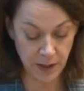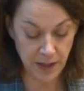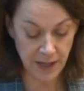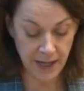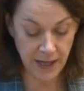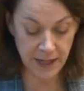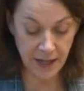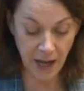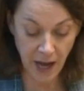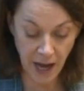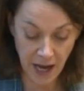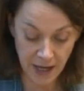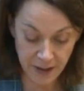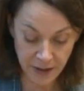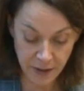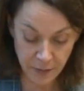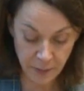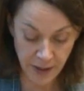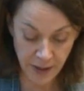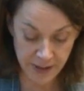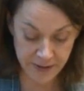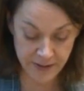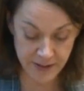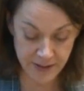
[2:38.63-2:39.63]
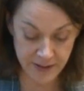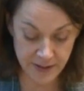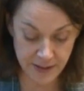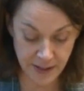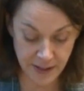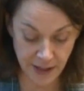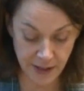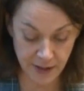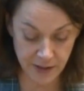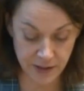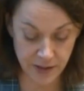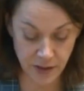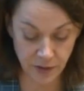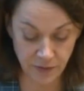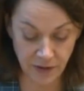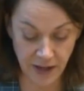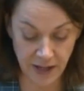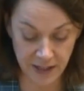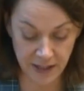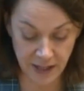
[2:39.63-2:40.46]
and undermines the status of our